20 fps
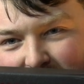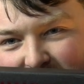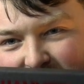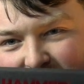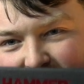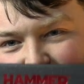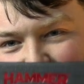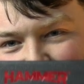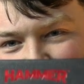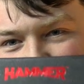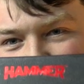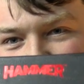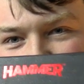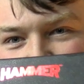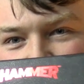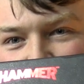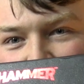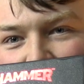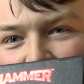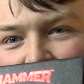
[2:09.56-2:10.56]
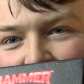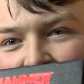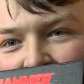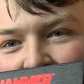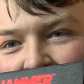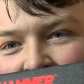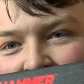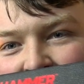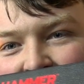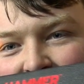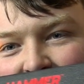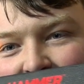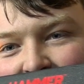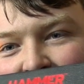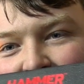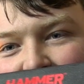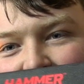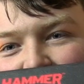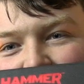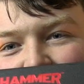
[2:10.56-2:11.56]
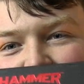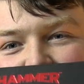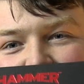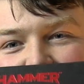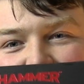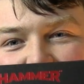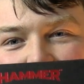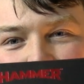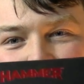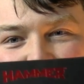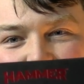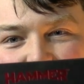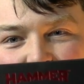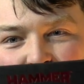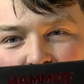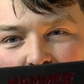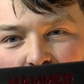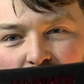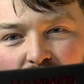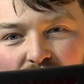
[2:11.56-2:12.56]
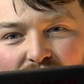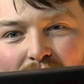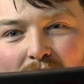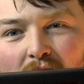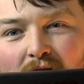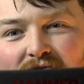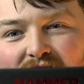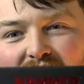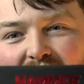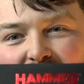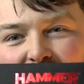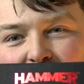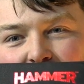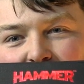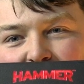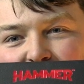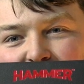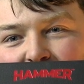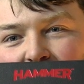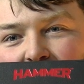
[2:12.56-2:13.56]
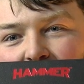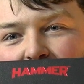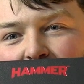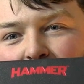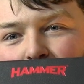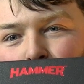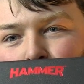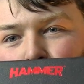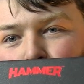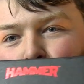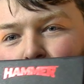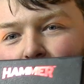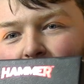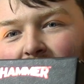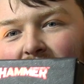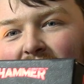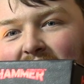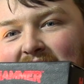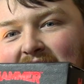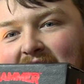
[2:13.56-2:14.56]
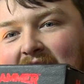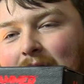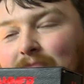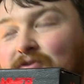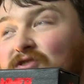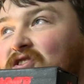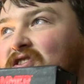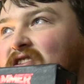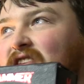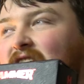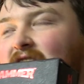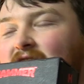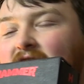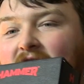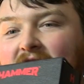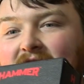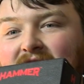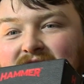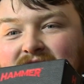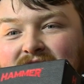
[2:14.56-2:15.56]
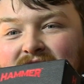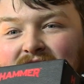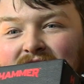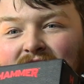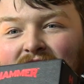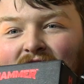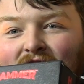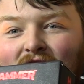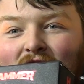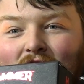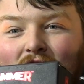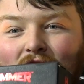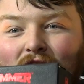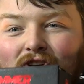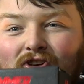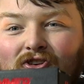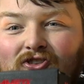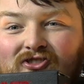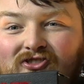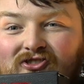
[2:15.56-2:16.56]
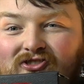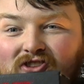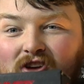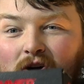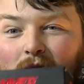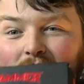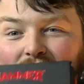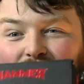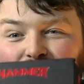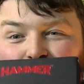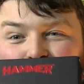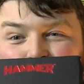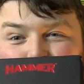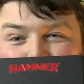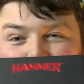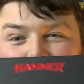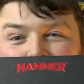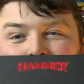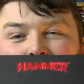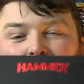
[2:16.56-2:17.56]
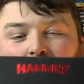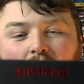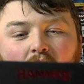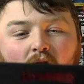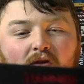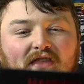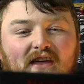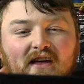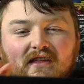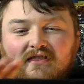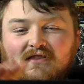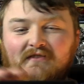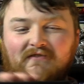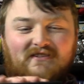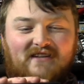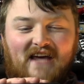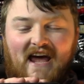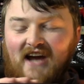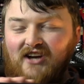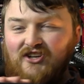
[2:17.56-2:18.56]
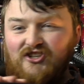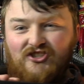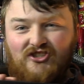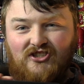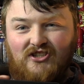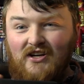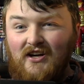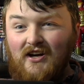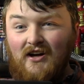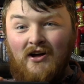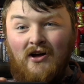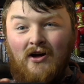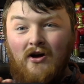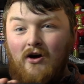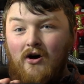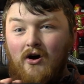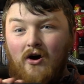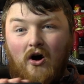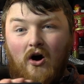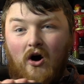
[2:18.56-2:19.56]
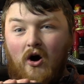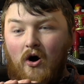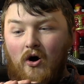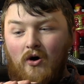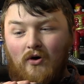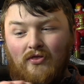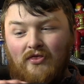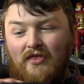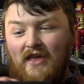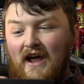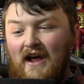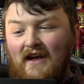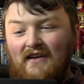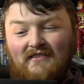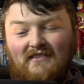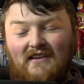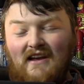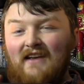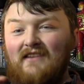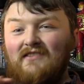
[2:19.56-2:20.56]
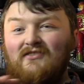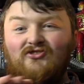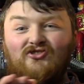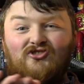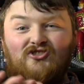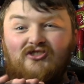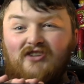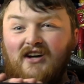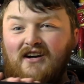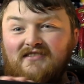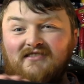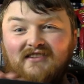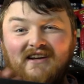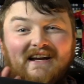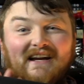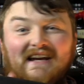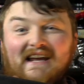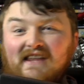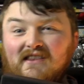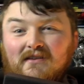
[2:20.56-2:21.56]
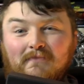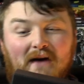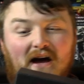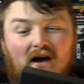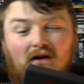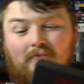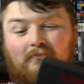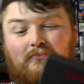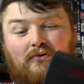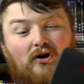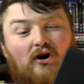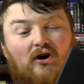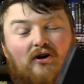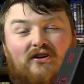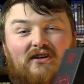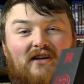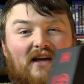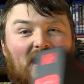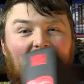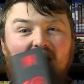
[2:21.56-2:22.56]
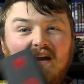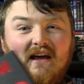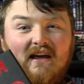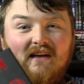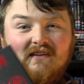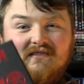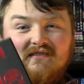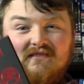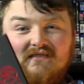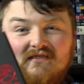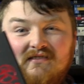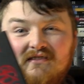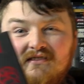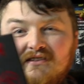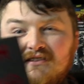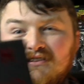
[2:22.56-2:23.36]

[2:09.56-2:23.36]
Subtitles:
stunning Captain KRONOS motif on the front that really captures the light so extremely well. The texture on this is just like a leather-bound book. It is